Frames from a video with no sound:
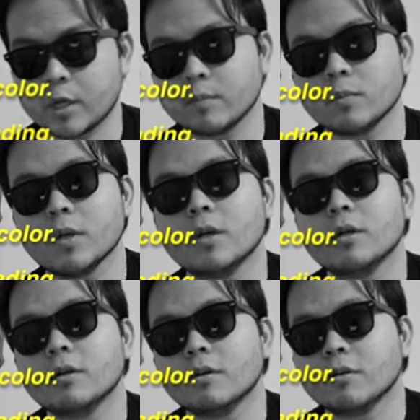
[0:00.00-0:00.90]

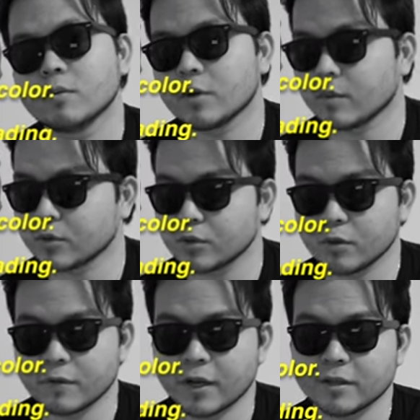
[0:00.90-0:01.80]
well, it was
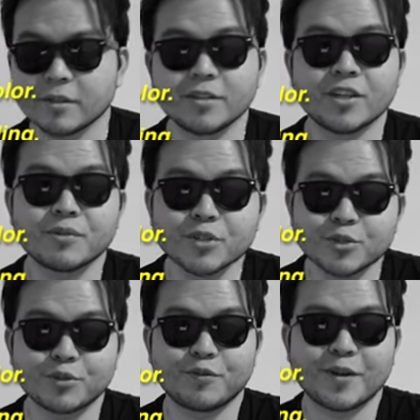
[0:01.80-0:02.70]
so fast. The
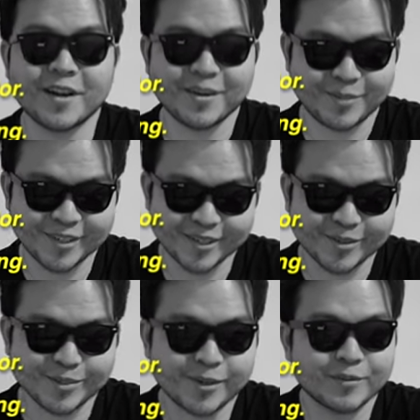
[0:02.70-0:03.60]
original fabric
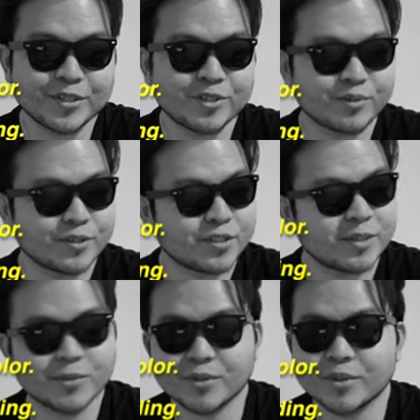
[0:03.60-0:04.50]
was probably used for
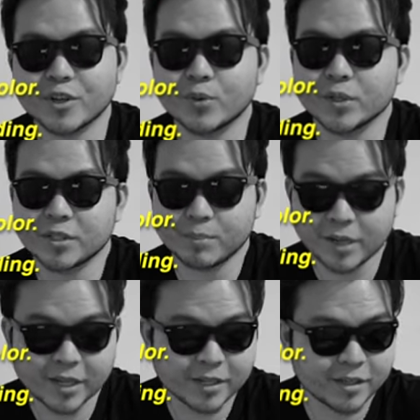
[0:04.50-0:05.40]
some sort of quilted
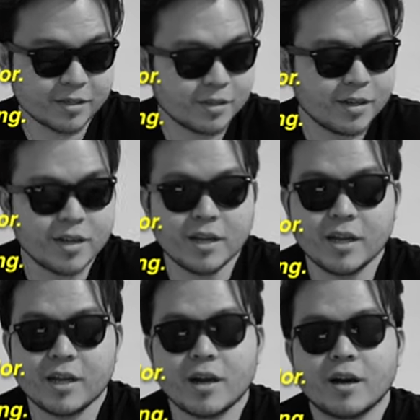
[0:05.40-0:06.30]
blanket.
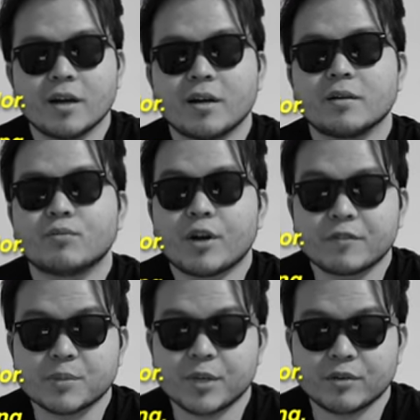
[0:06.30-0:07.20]
Uh,
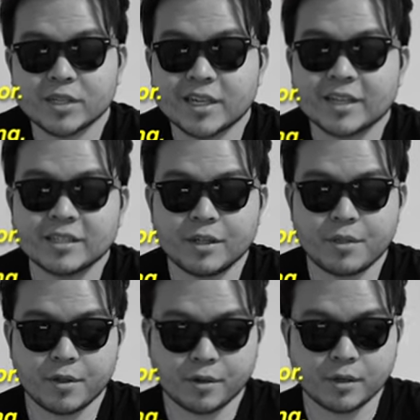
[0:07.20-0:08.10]
reference period, nineteen
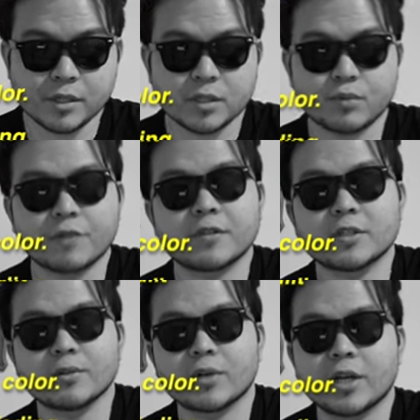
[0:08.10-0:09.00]
thirties.
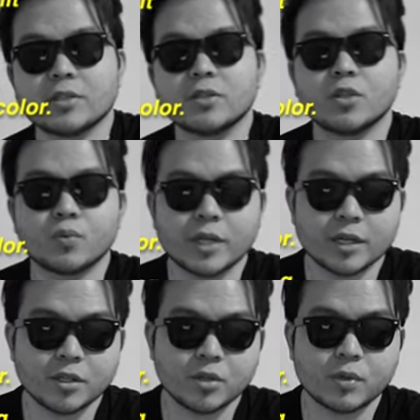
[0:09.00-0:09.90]
Reference location, New
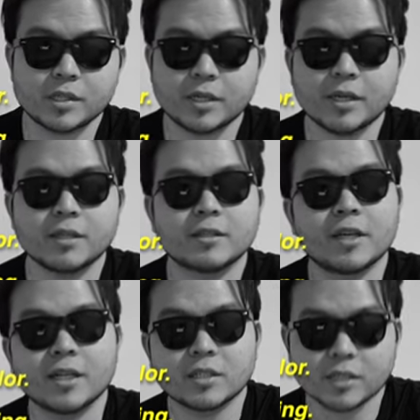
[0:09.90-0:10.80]
England, U S A.
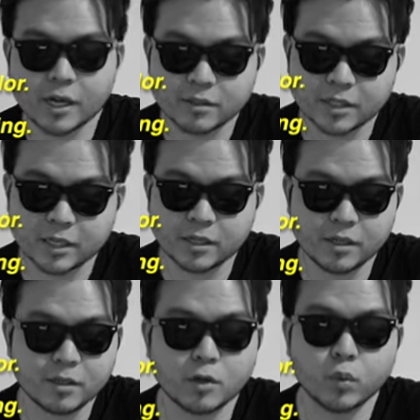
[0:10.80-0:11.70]
Textile
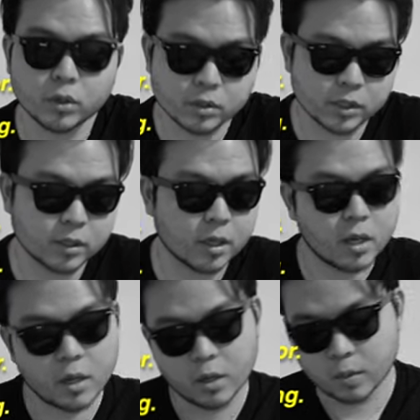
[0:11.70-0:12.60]
technique, quilting.
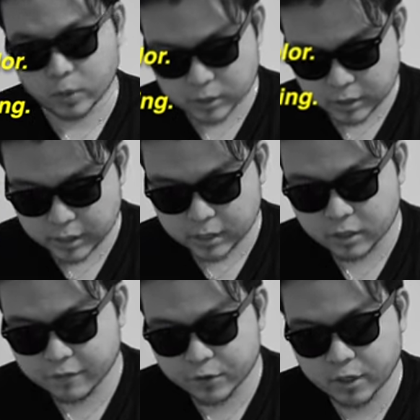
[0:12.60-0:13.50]
Once again,
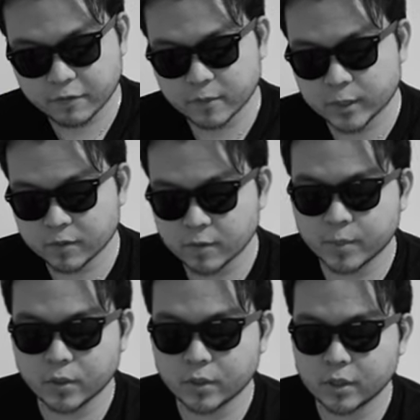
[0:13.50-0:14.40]
if you're not familiar with
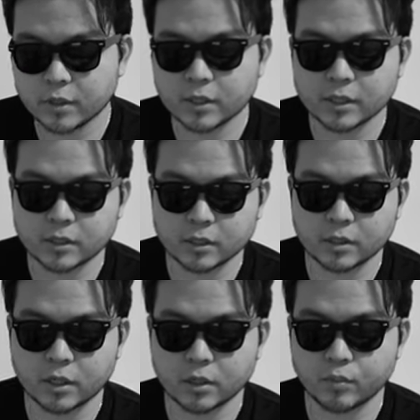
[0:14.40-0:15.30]
Bode, this
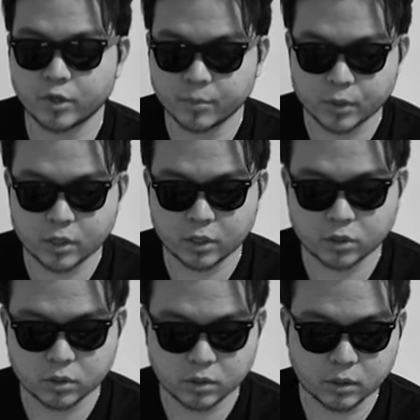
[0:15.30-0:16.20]
is a
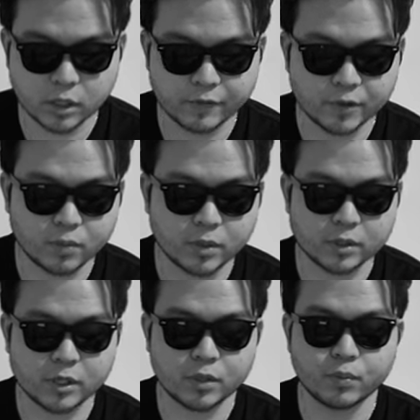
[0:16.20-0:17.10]
reproduction. If you
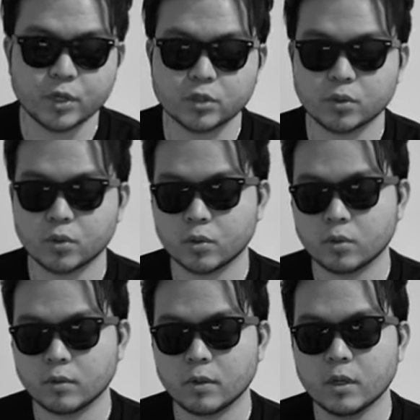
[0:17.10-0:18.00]
want the
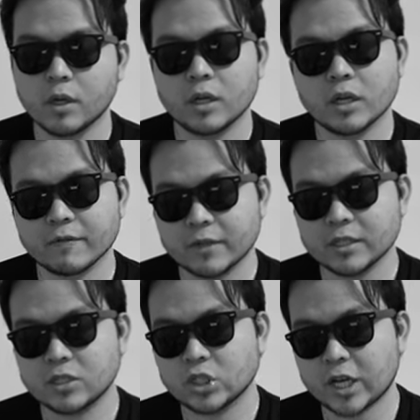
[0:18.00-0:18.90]
original, if
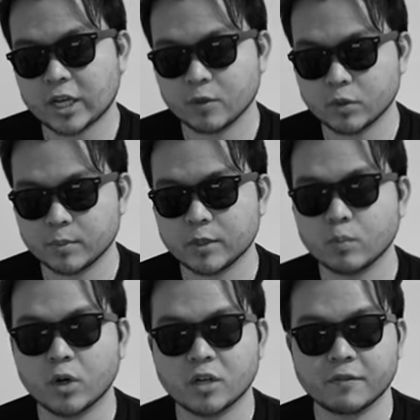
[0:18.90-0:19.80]
this jacket were to be
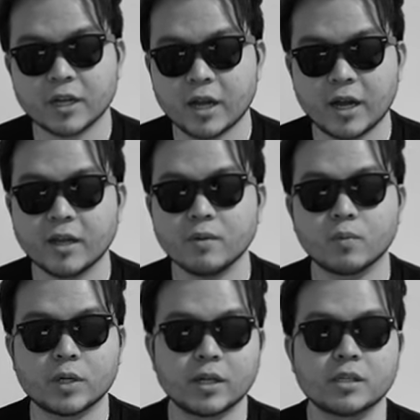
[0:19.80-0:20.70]
one of a kind,
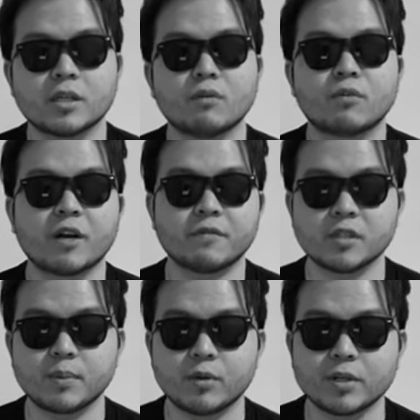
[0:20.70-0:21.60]
when they said
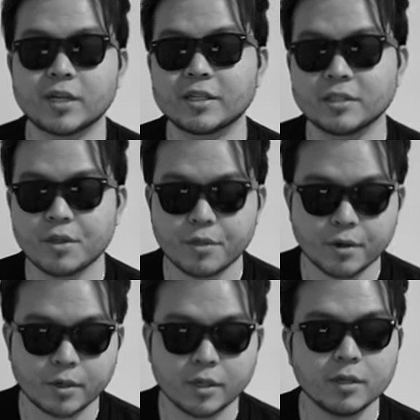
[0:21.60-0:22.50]
reference period nineteen
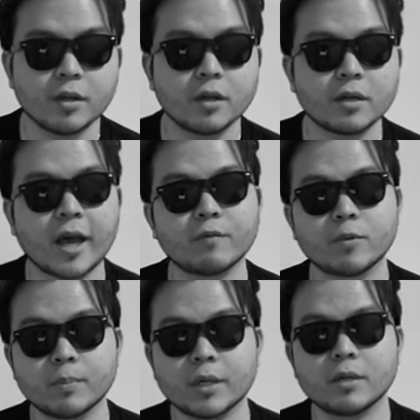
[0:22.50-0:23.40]
thirty, that would
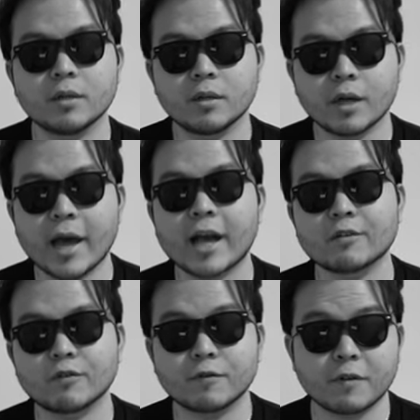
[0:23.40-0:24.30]
mean the
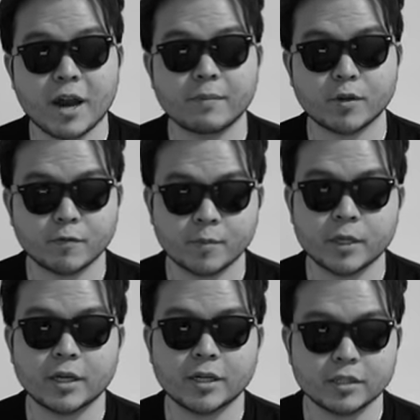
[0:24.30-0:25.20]
actual fabric from
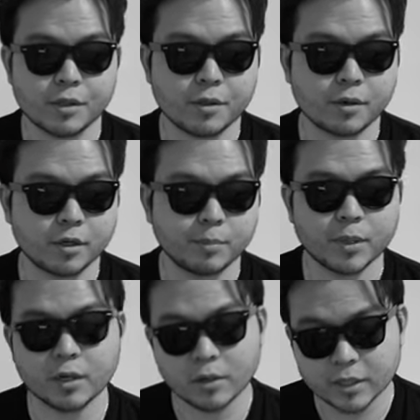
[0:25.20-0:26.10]
the nineteen thirty.
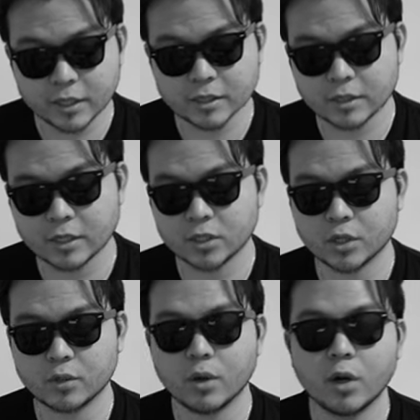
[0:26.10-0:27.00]
But on this, it's
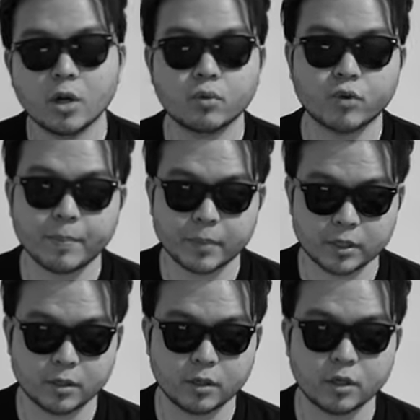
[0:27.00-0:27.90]
a, a
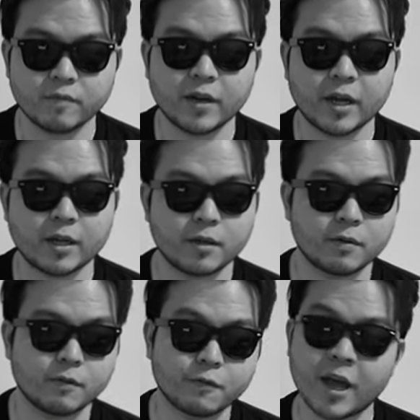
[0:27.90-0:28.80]
replica of that
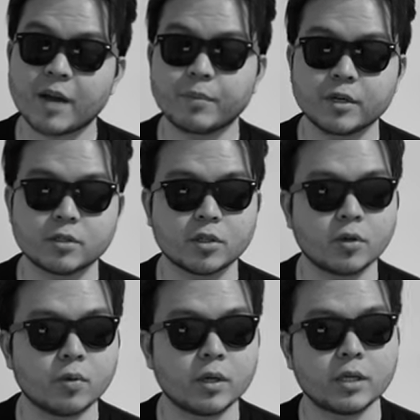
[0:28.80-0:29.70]
fabric.
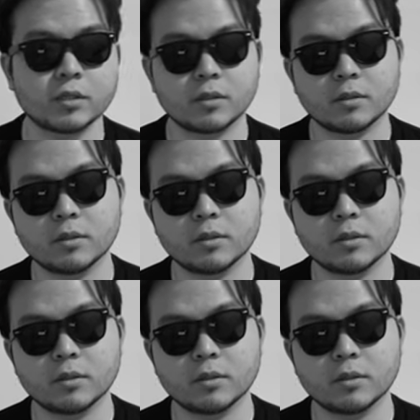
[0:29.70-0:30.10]
So it's,